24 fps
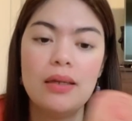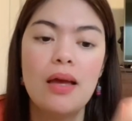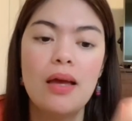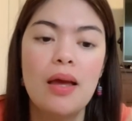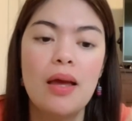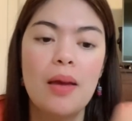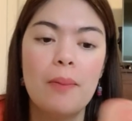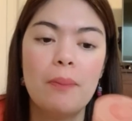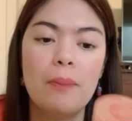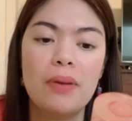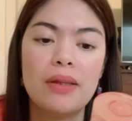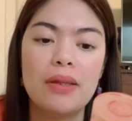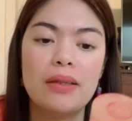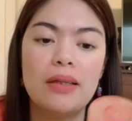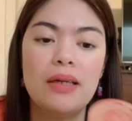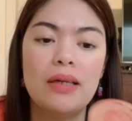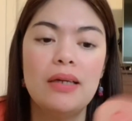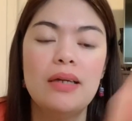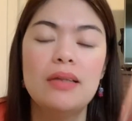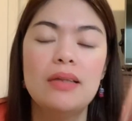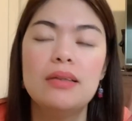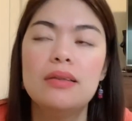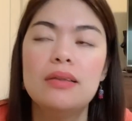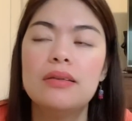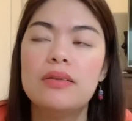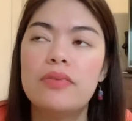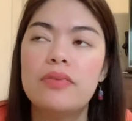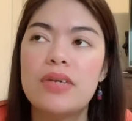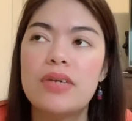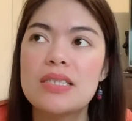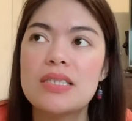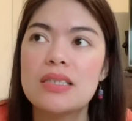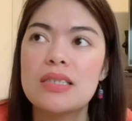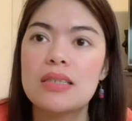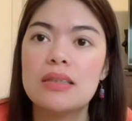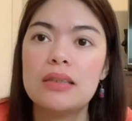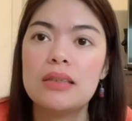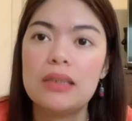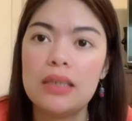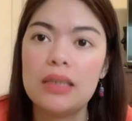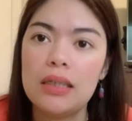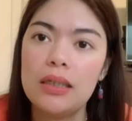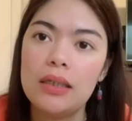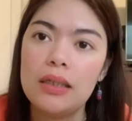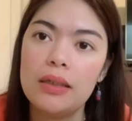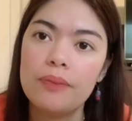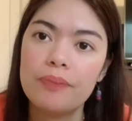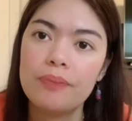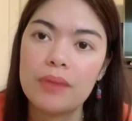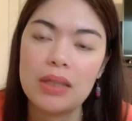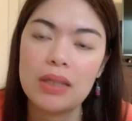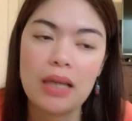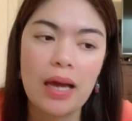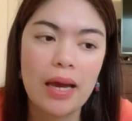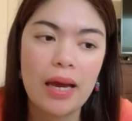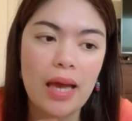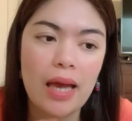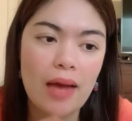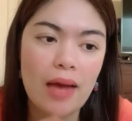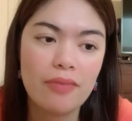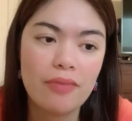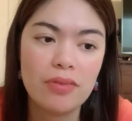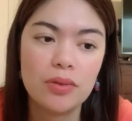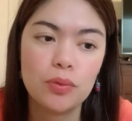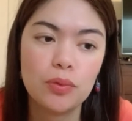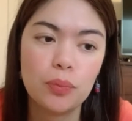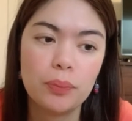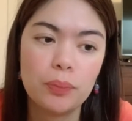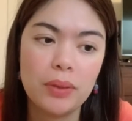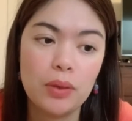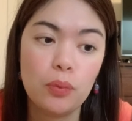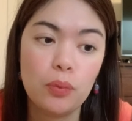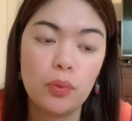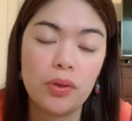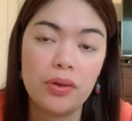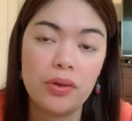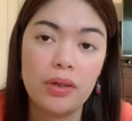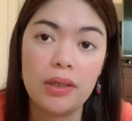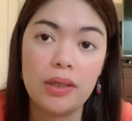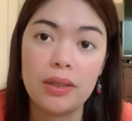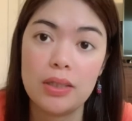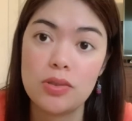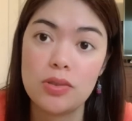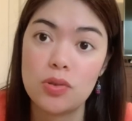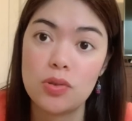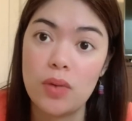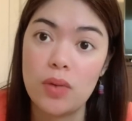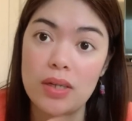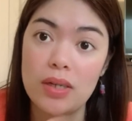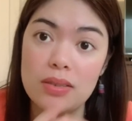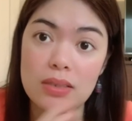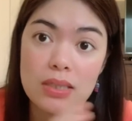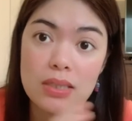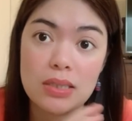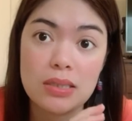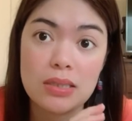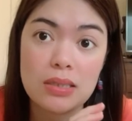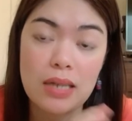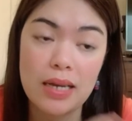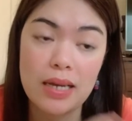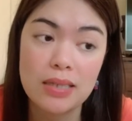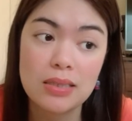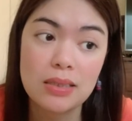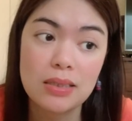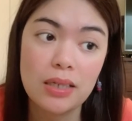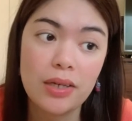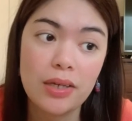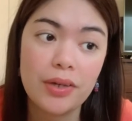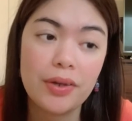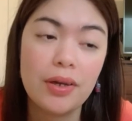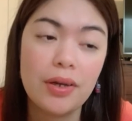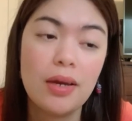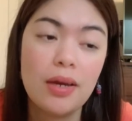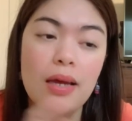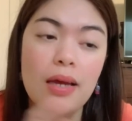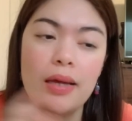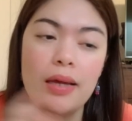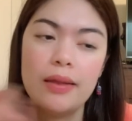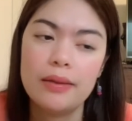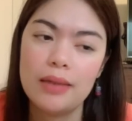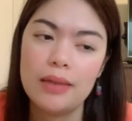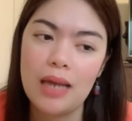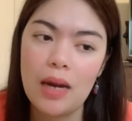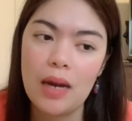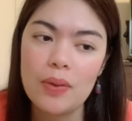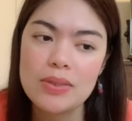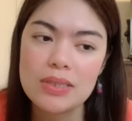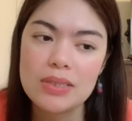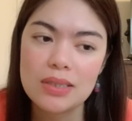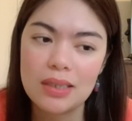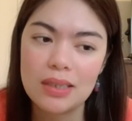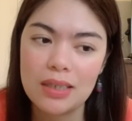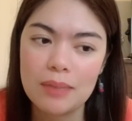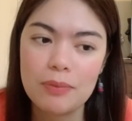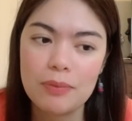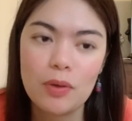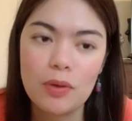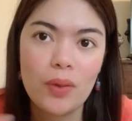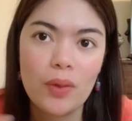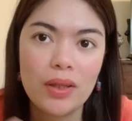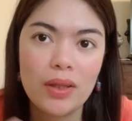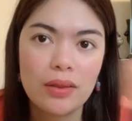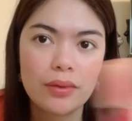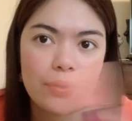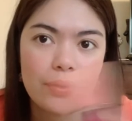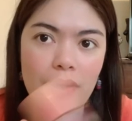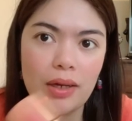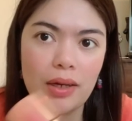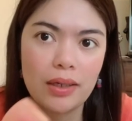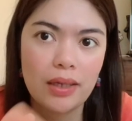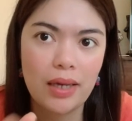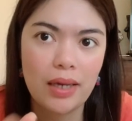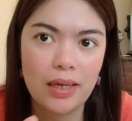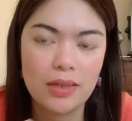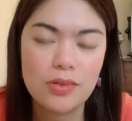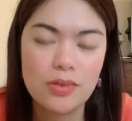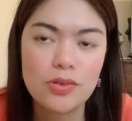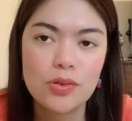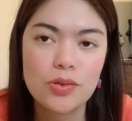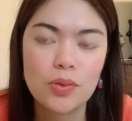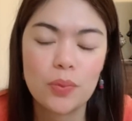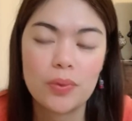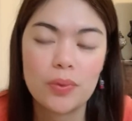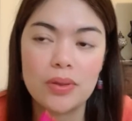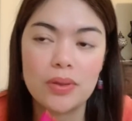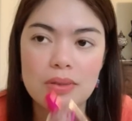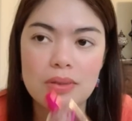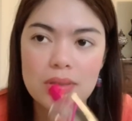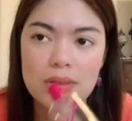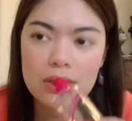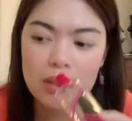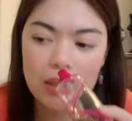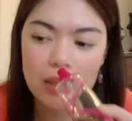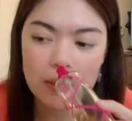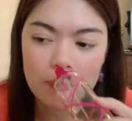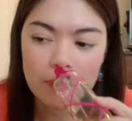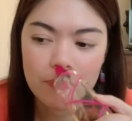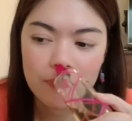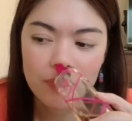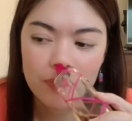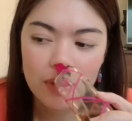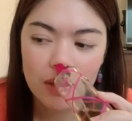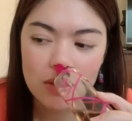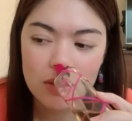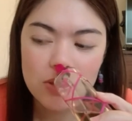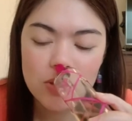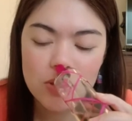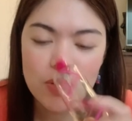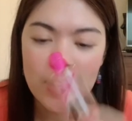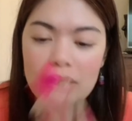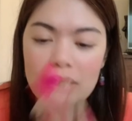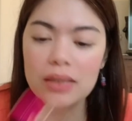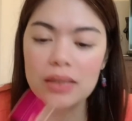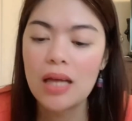But then recently, I haven't been wearing this one since last year. Now it's gonna be winter again, so we'll see because right now